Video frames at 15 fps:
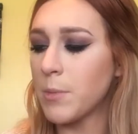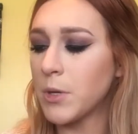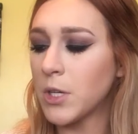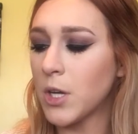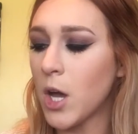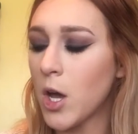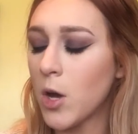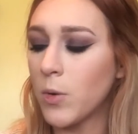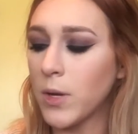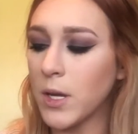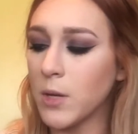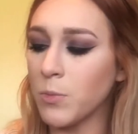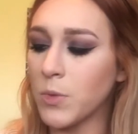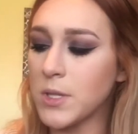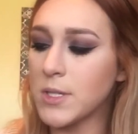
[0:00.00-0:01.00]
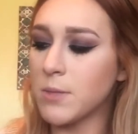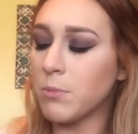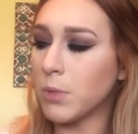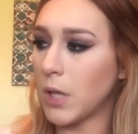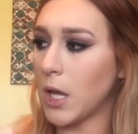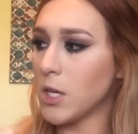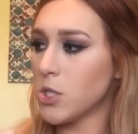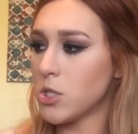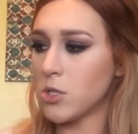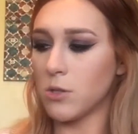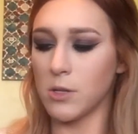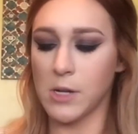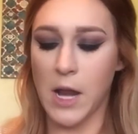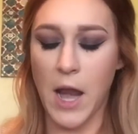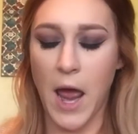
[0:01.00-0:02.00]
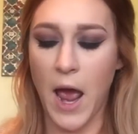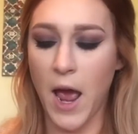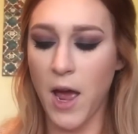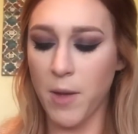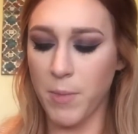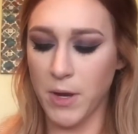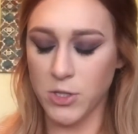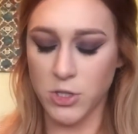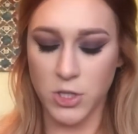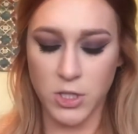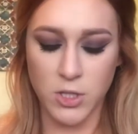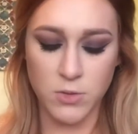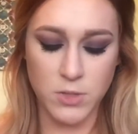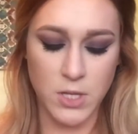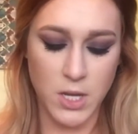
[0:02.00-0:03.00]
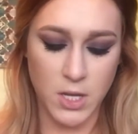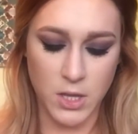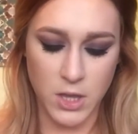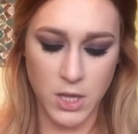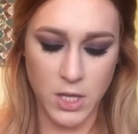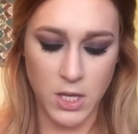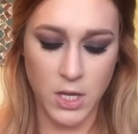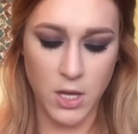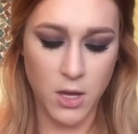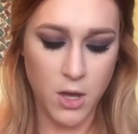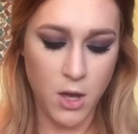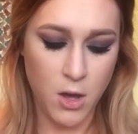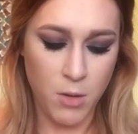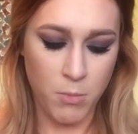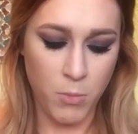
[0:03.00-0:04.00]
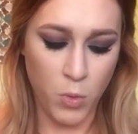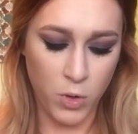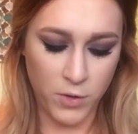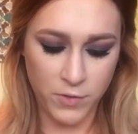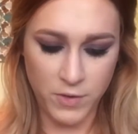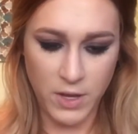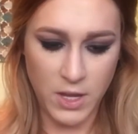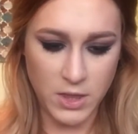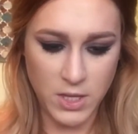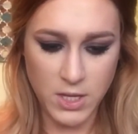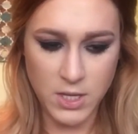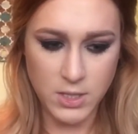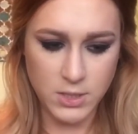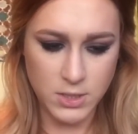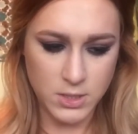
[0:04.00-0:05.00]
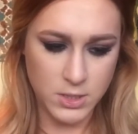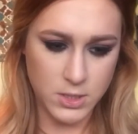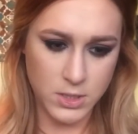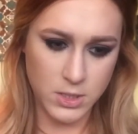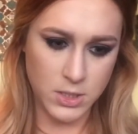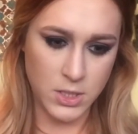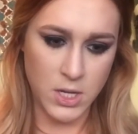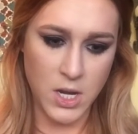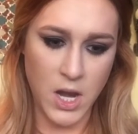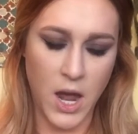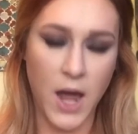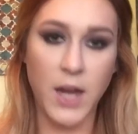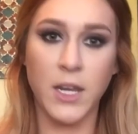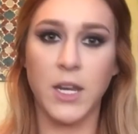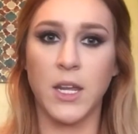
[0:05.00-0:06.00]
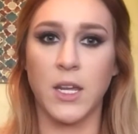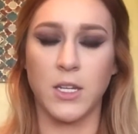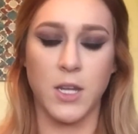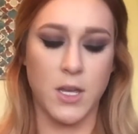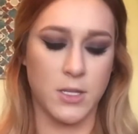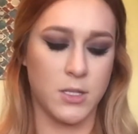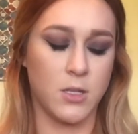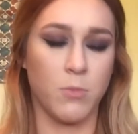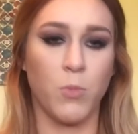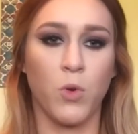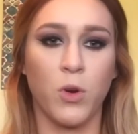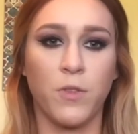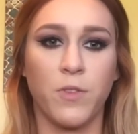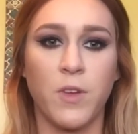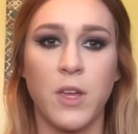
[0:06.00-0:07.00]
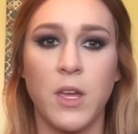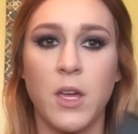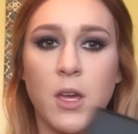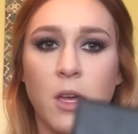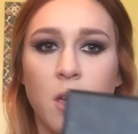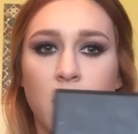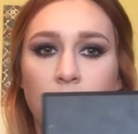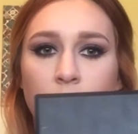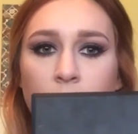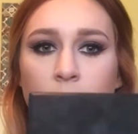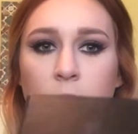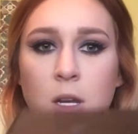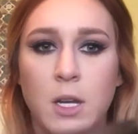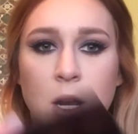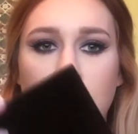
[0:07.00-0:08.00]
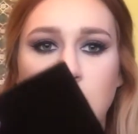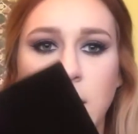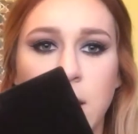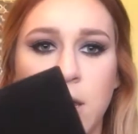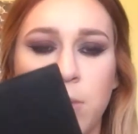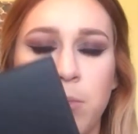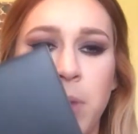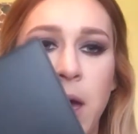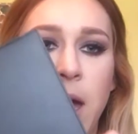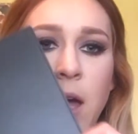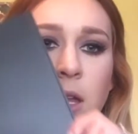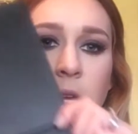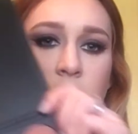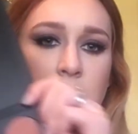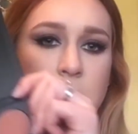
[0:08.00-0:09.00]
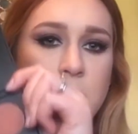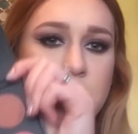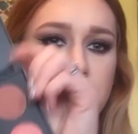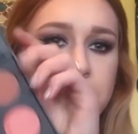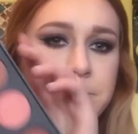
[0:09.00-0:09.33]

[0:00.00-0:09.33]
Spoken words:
going to go in with some blush, and I'm actually using the Morphe, I think it's 9N, yes, the Morphe 9N palette.